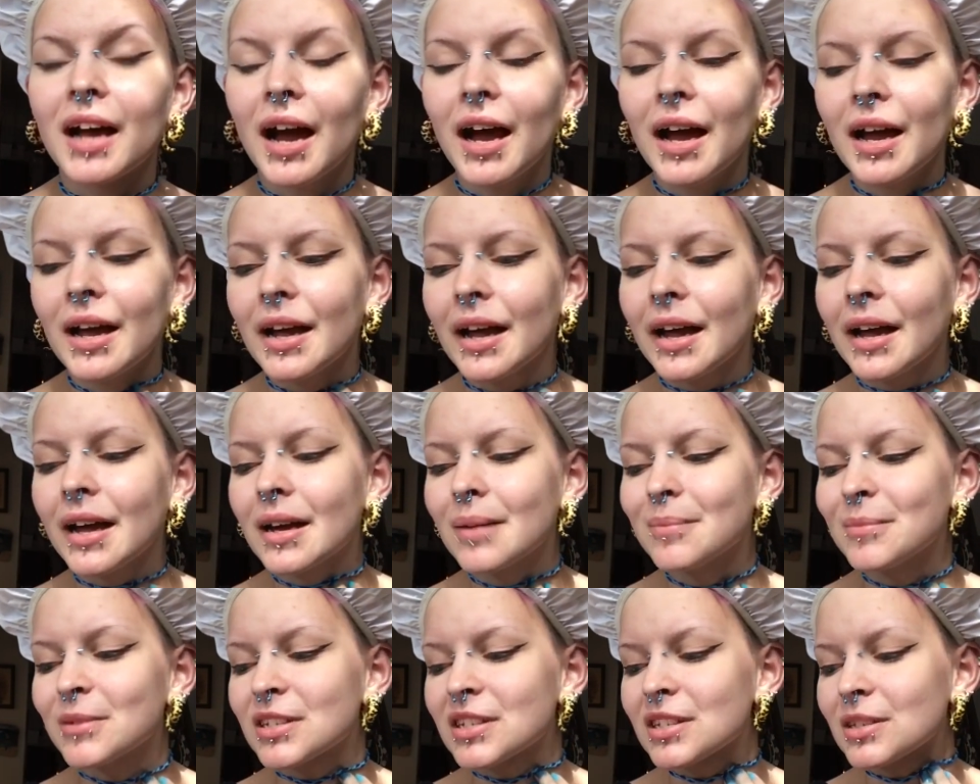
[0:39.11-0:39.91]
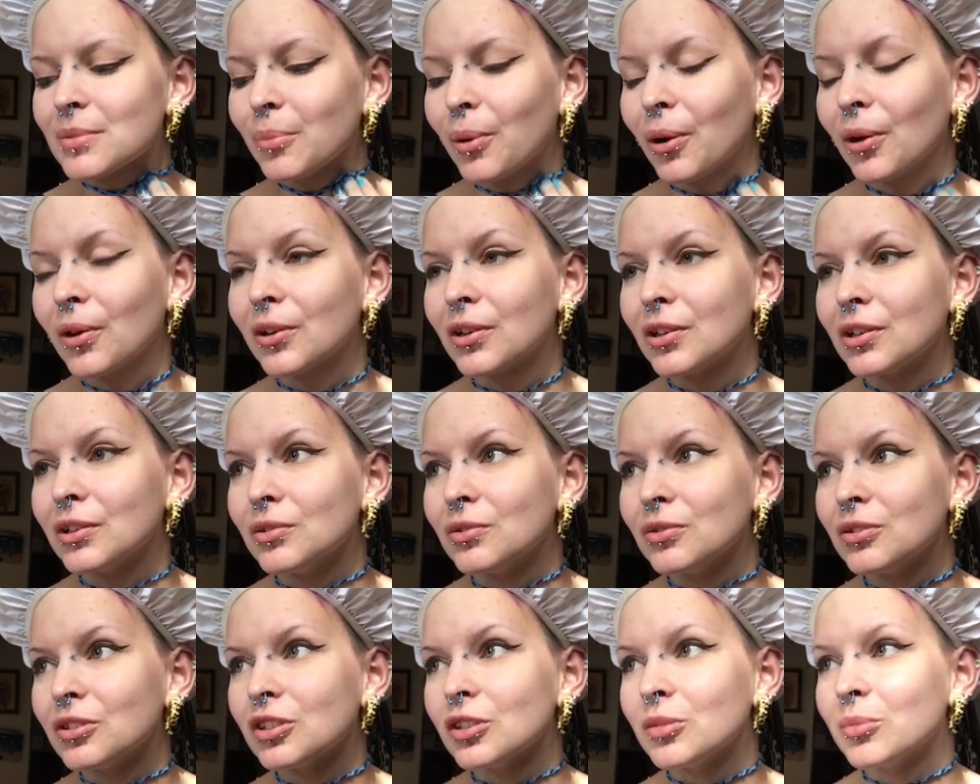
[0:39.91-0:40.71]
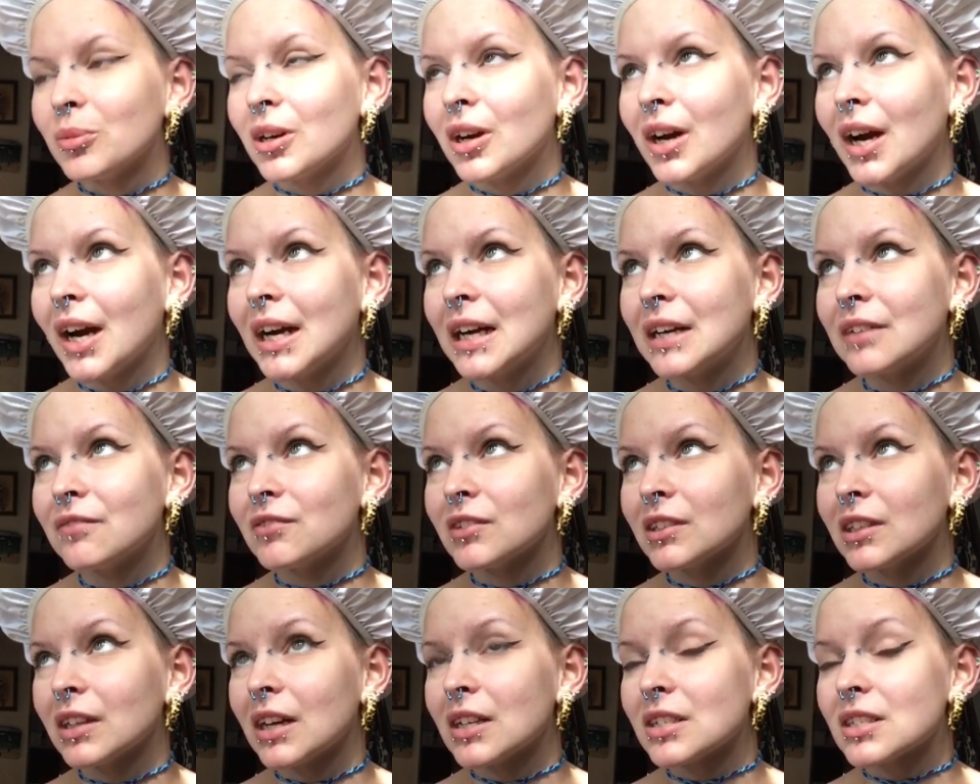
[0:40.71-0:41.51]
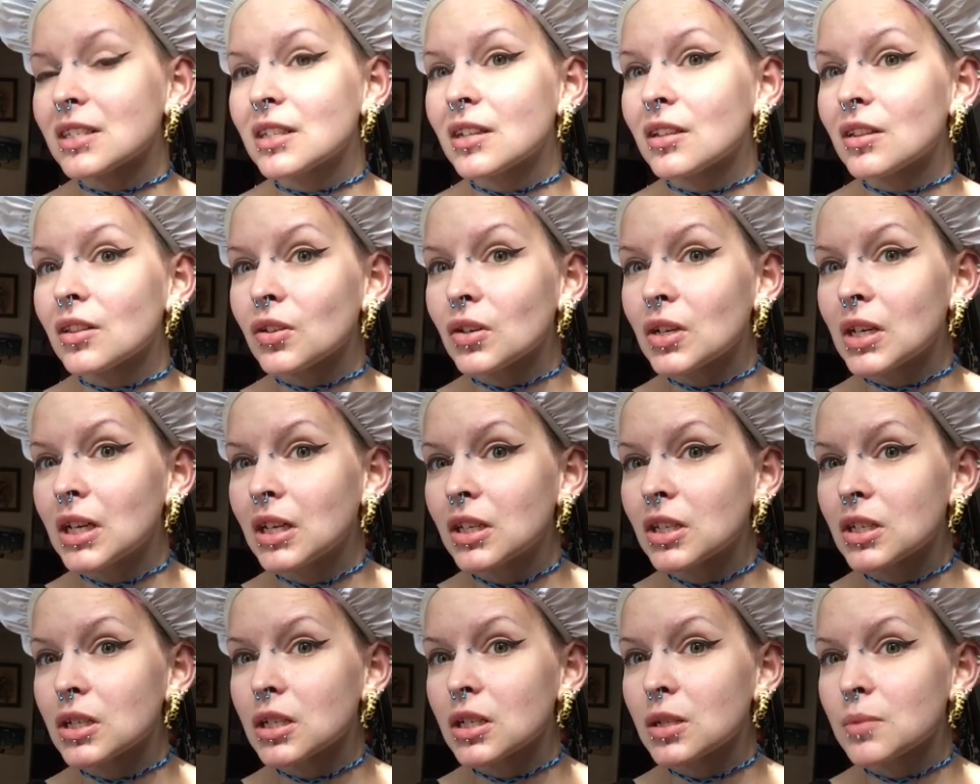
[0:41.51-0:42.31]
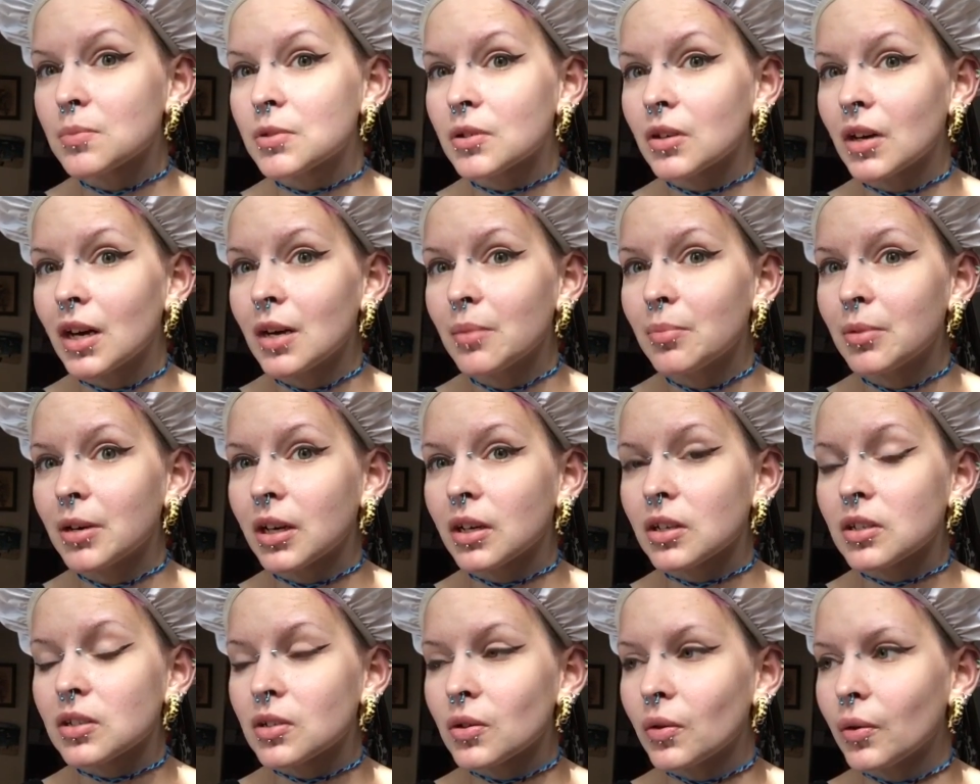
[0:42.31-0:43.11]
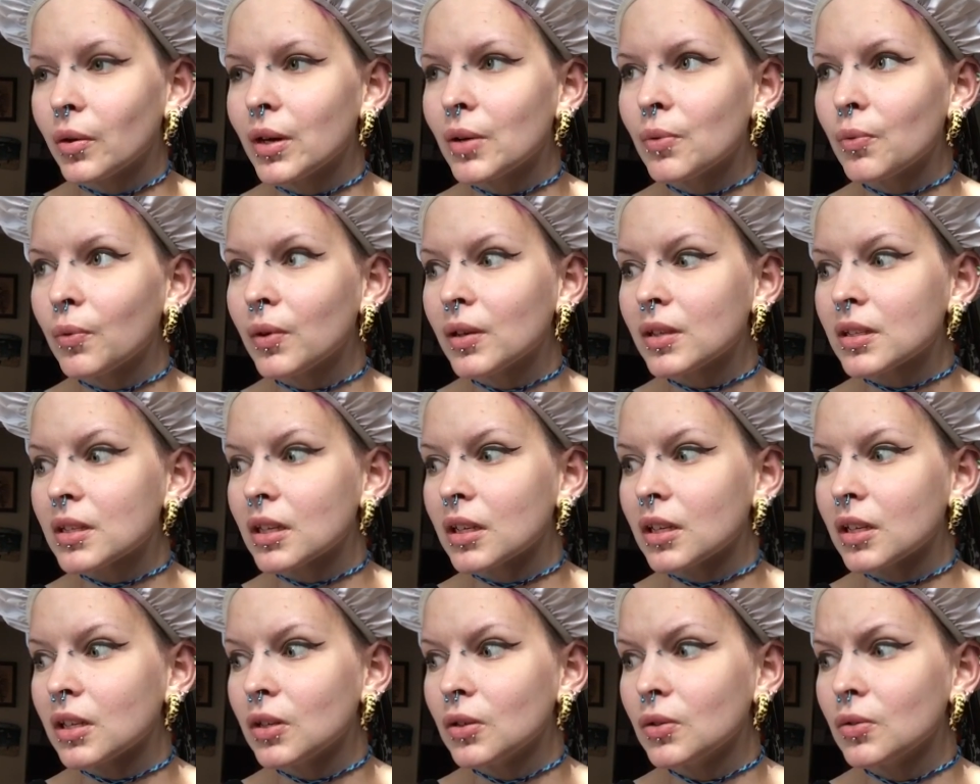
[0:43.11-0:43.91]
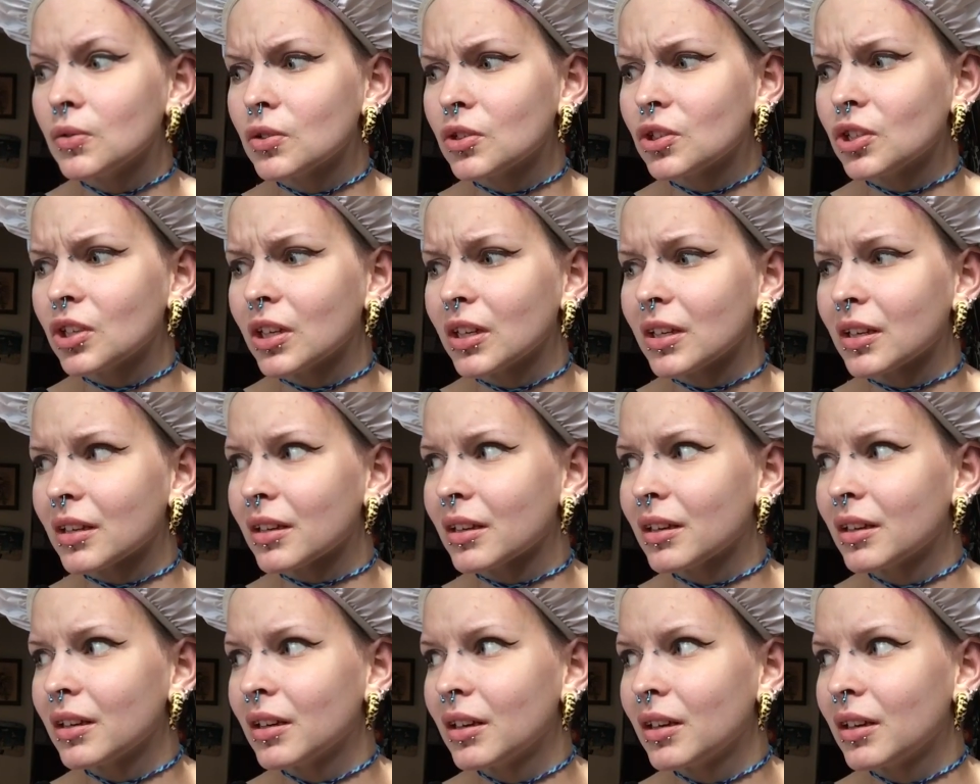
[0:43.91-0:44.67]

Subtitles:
I am a smaller YouTuber. I have less than 300 subscribers, so it was a huge, like,